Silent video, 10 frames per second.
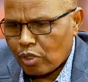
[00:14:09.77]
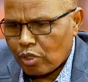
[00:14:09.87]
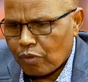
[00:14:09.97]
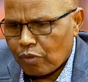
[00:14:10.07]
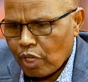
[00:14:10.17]

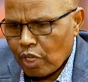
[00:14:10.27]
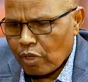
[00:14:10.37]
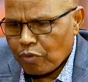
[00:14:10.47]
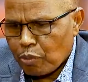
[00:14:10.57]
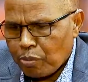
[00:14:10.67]

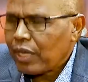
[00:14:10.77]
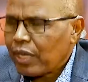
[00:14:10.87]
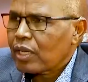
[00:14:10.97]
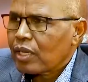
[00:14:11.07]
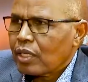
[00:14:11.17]
if you
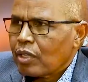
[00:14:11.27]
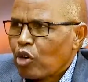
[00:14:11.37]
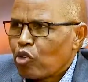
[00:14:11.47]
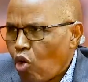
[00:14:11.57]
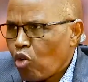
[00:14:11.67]
make
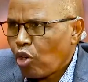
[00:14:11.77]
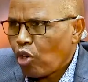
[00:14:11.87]
the wrong